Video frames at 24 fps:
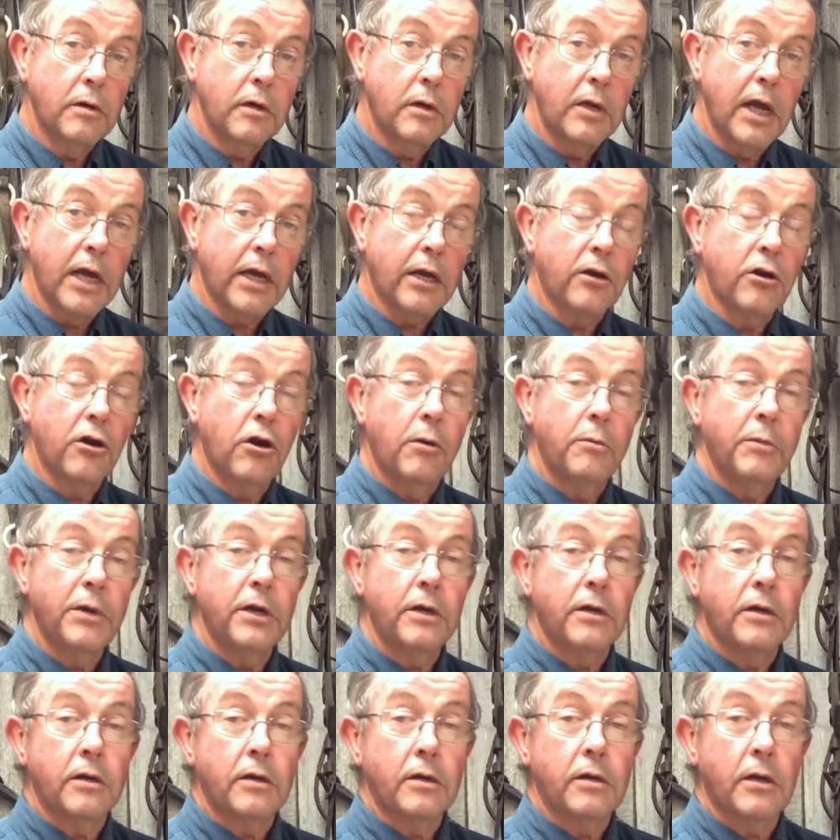economic
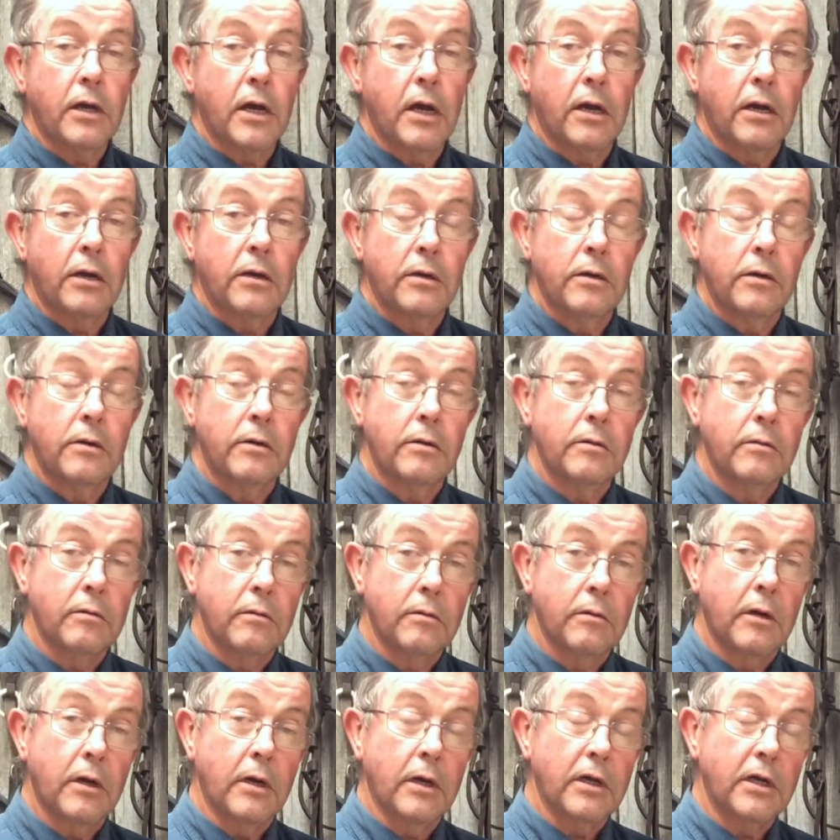
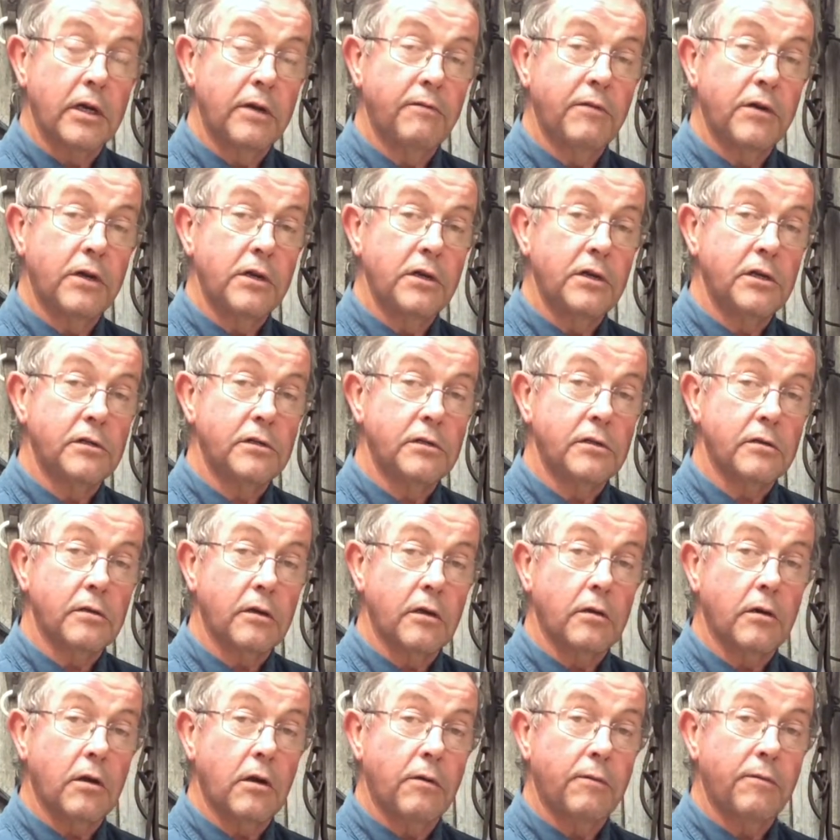activities
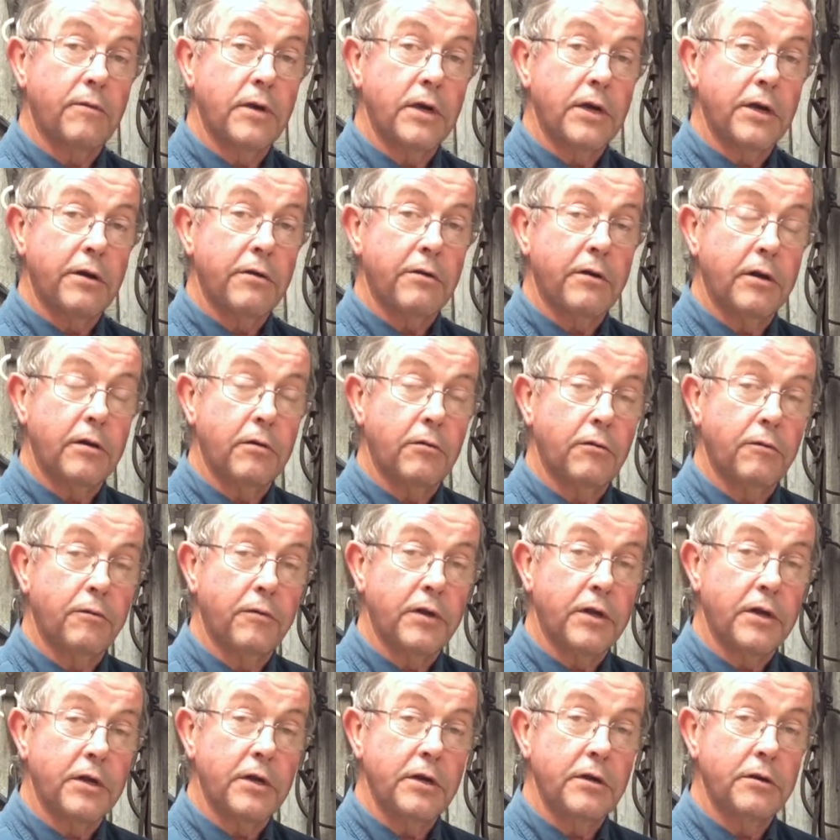of the area over
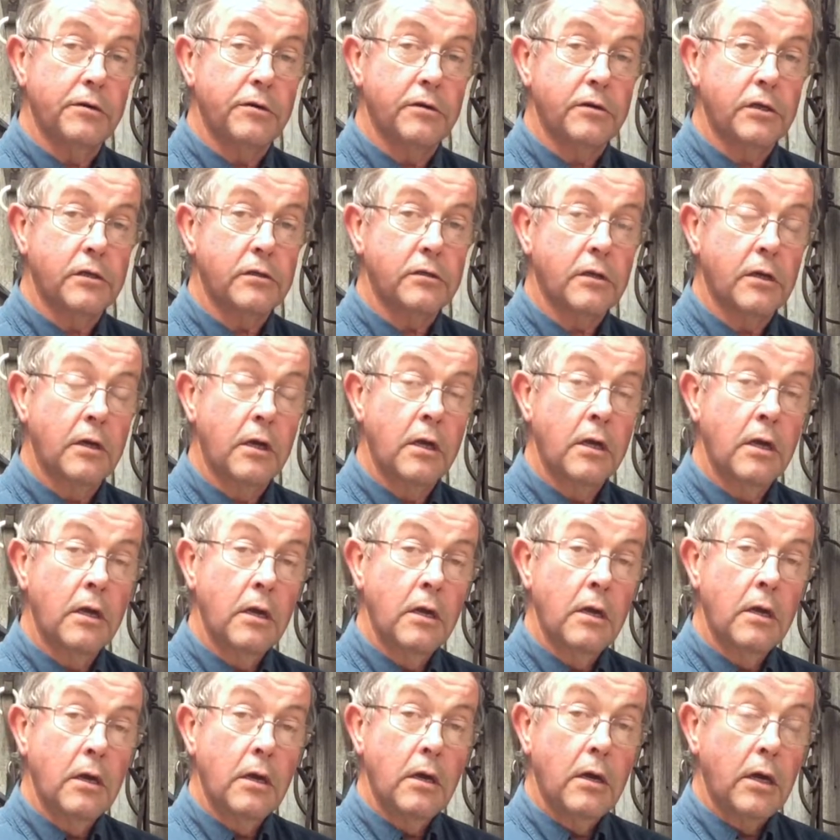the years.
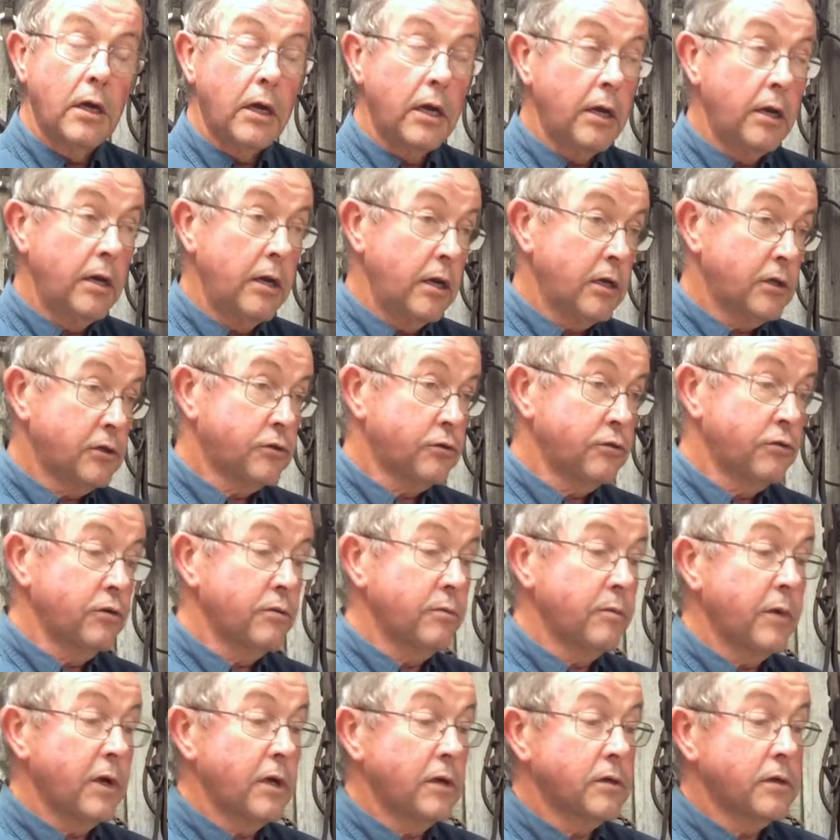In this
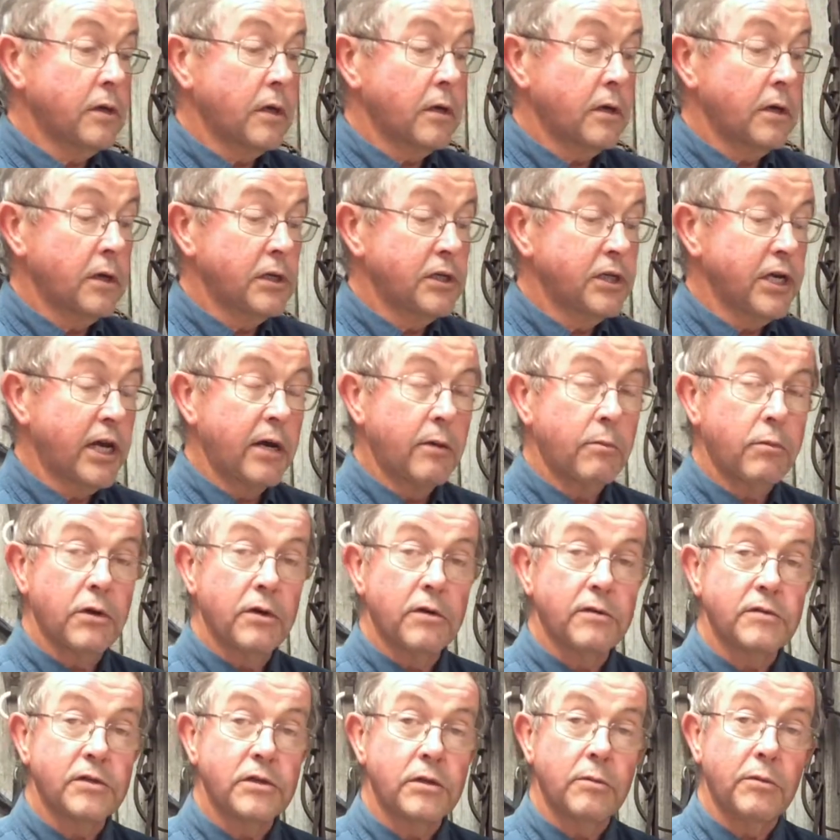room is an example
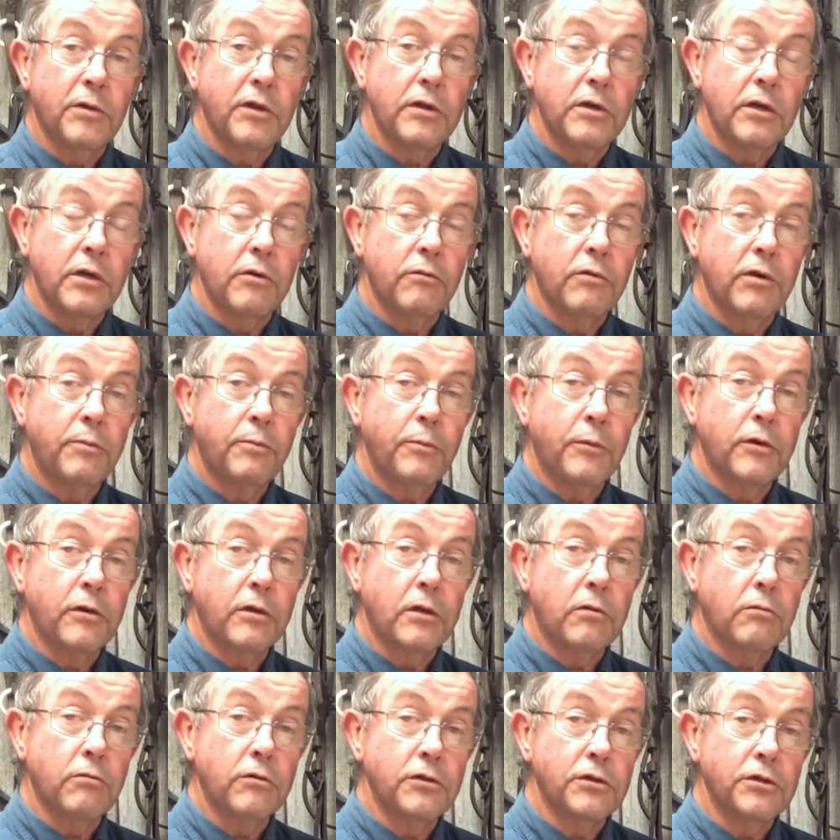of some of the equipment
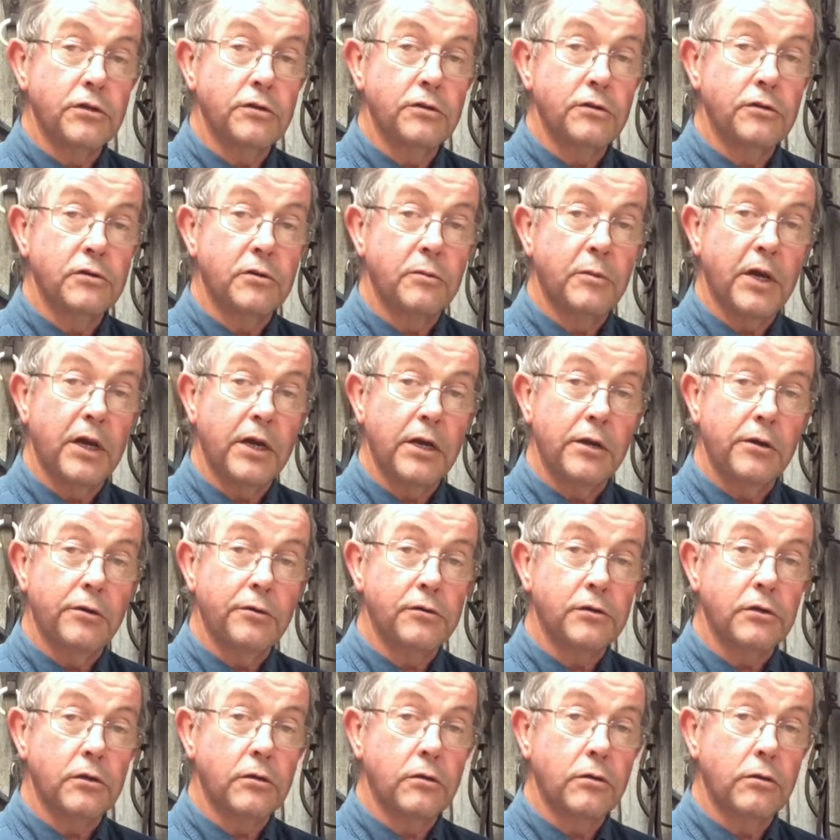that was used many
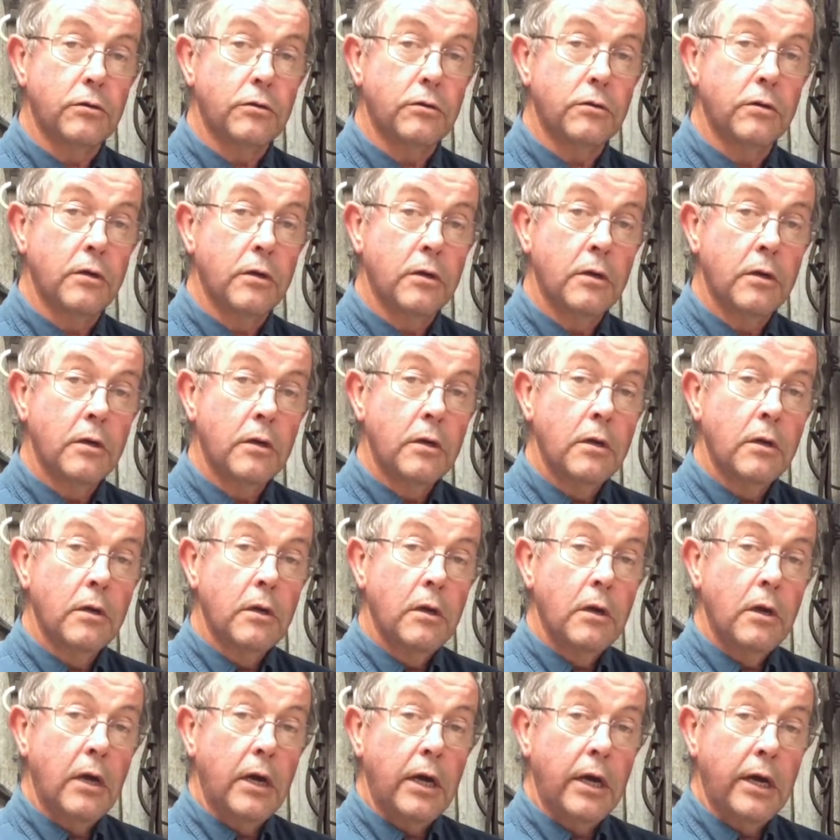years ago,
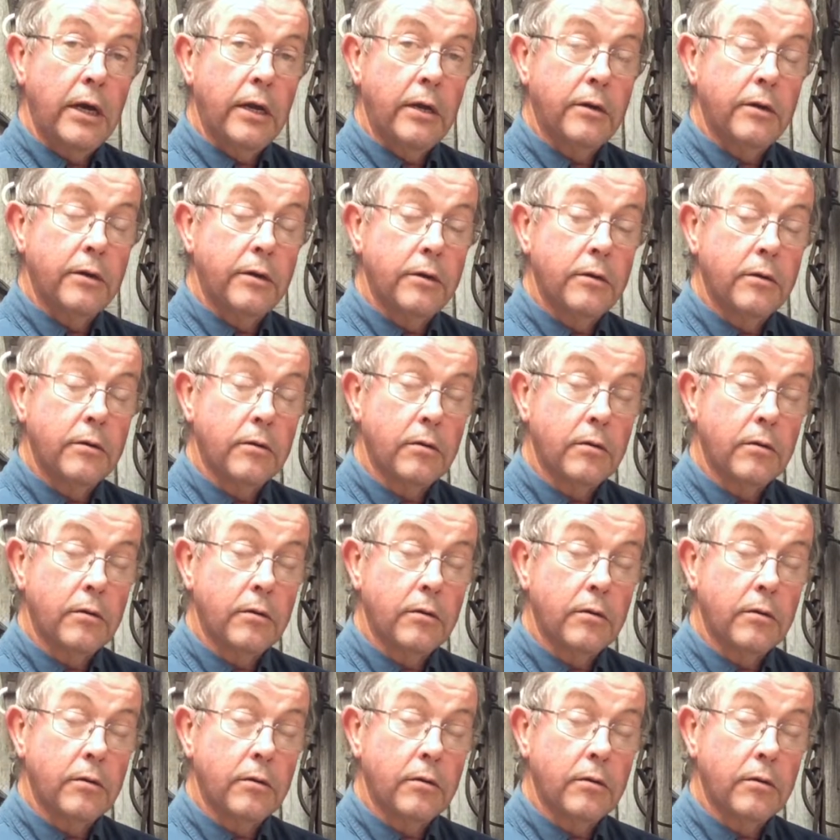and